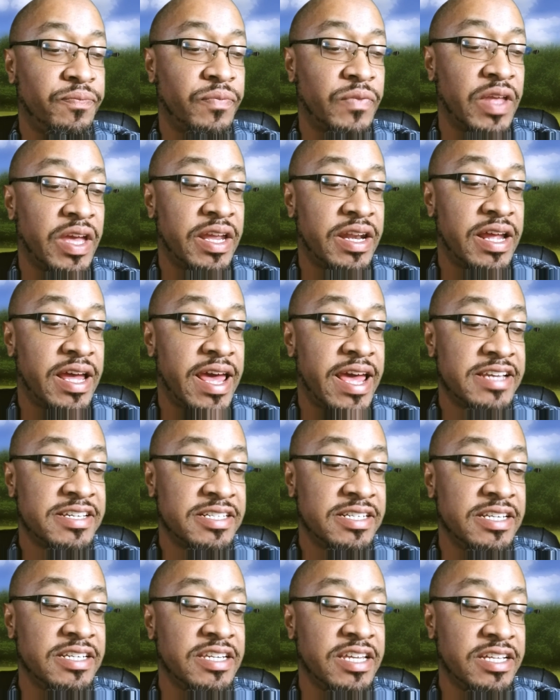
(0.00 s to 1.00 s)
and I
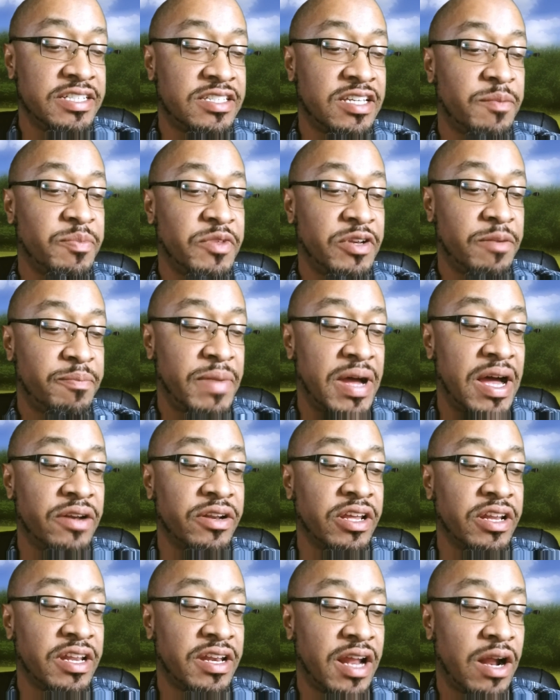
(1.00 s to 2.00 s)
actually did something about
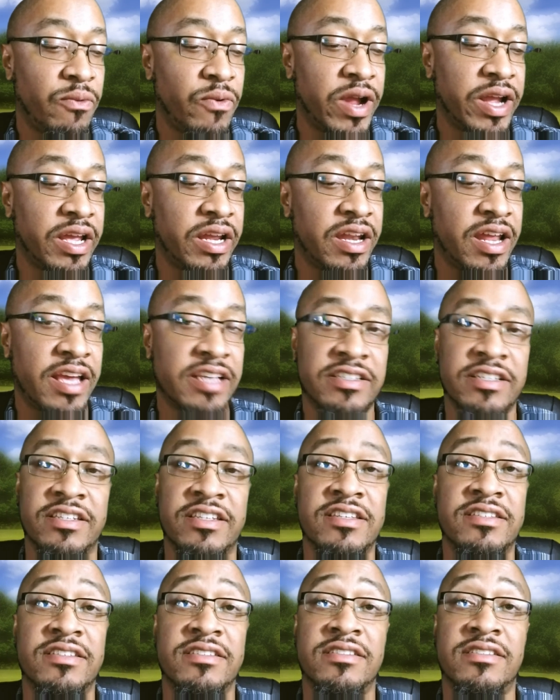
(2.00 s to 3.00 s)
it. And I recognize that
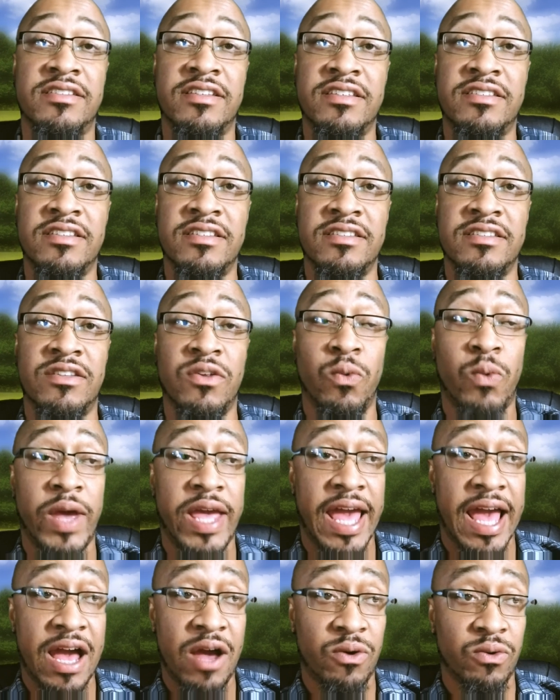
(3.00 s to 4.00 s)
this is the
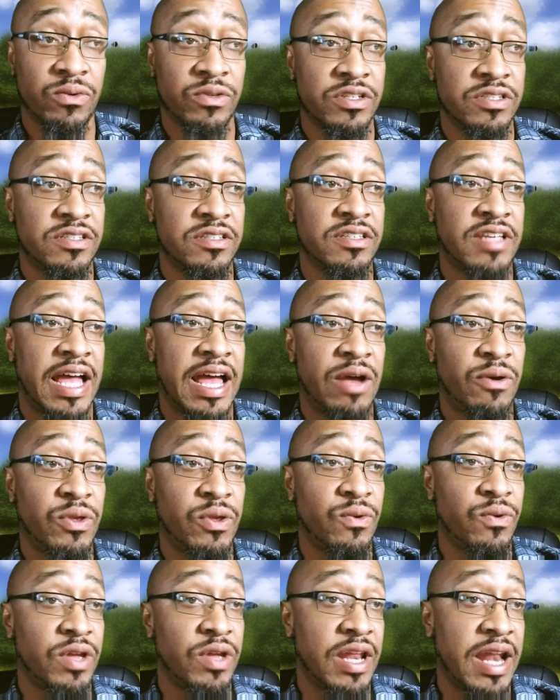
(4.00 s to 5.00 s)
way out. This is how
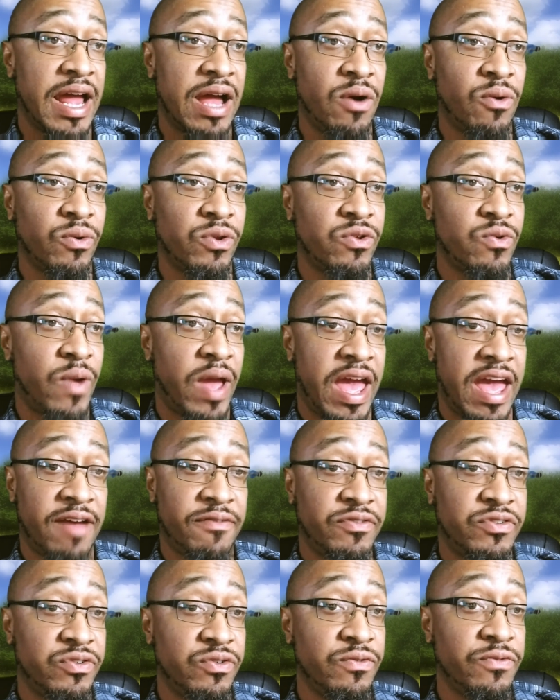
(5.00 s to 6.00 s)
you get out. You
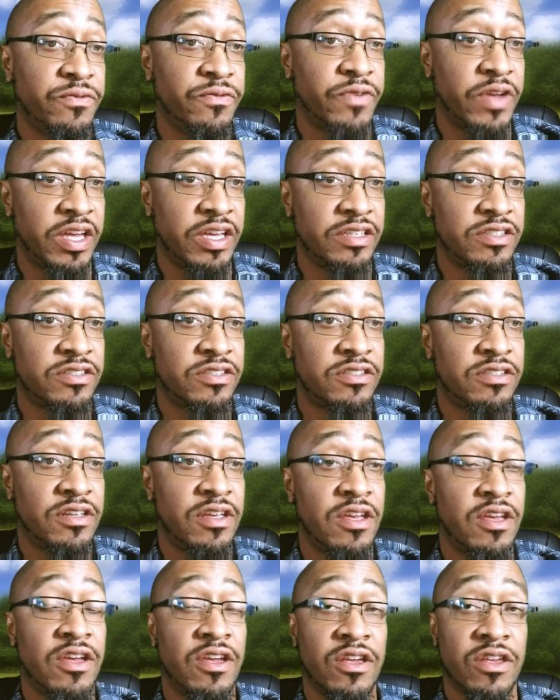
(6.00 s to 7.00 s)
have to face
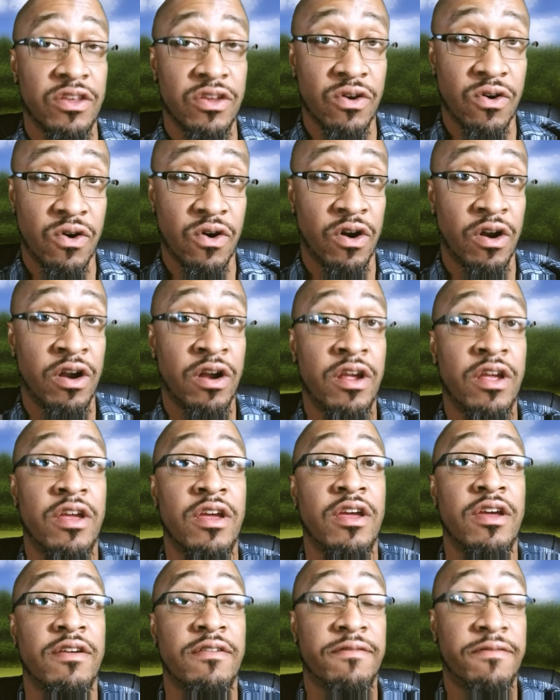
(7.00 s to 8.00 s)
your
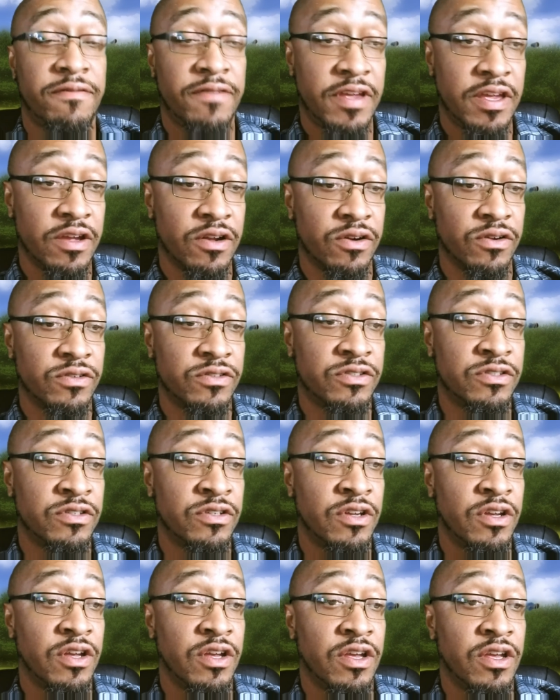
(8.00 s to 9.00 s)
fears
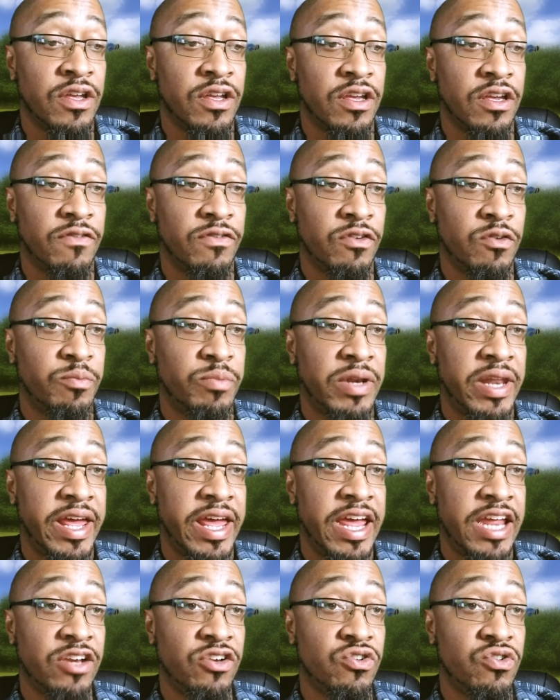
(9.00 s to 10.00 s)
if you
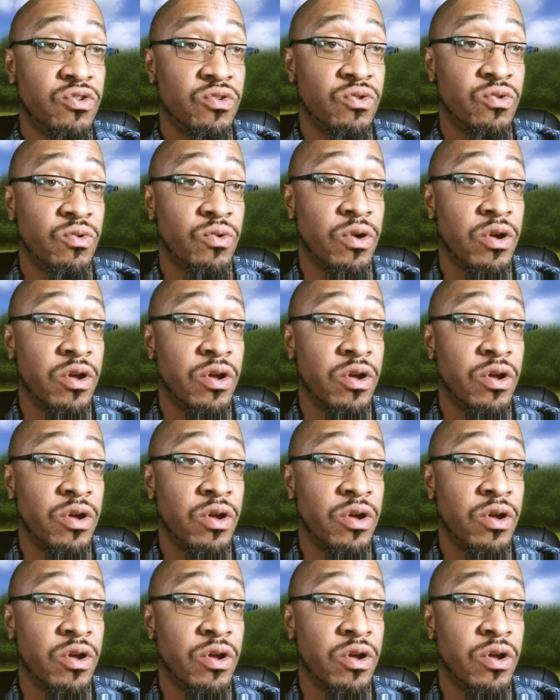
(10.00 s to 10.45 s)
plan to